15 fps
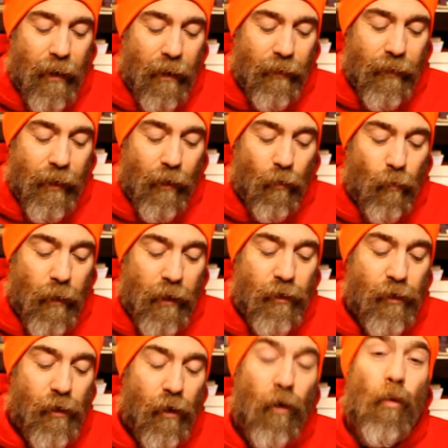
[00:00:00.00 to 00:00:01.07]
the
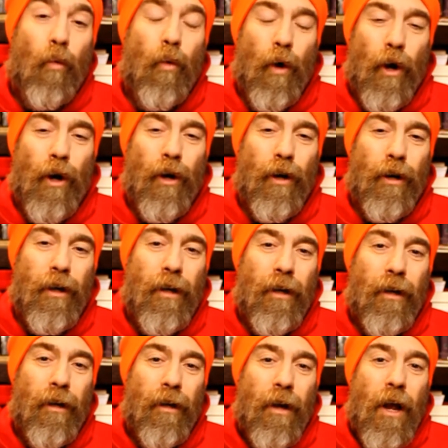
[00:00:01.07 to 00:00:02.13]
original word,
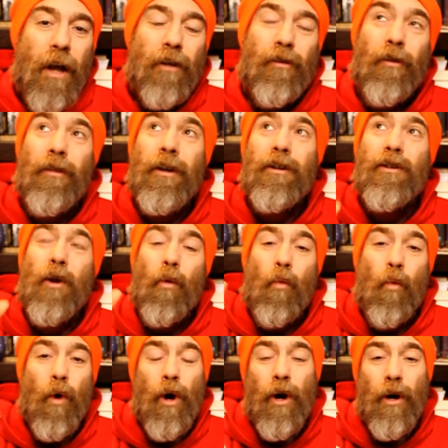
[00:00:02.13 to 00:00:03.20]
so there's a
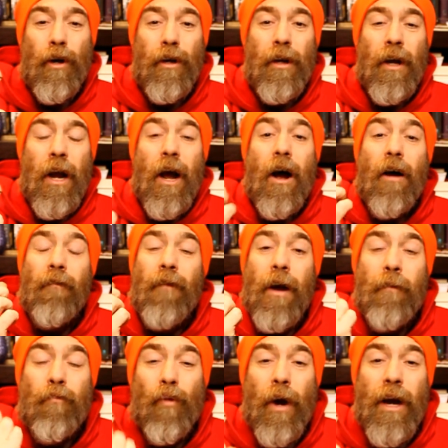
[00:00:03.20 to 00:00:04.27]
word, a
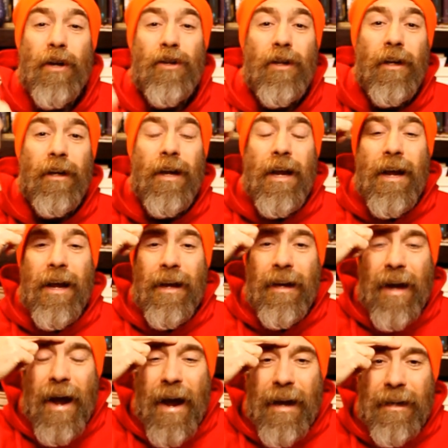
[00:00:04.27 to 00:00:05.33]
vibration, an
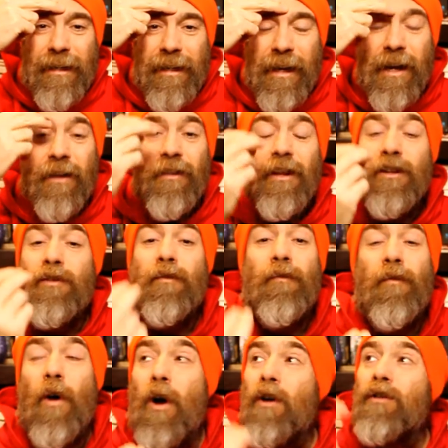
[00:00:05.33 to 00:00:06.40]
idea that's
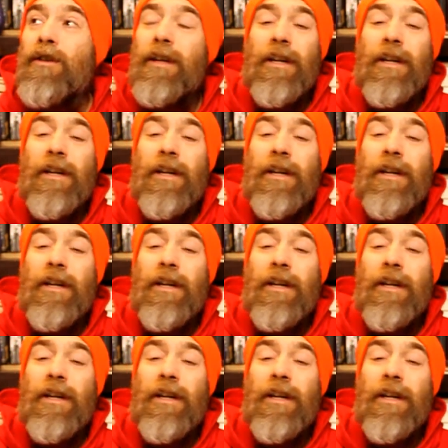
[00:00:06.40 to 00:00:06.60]
false.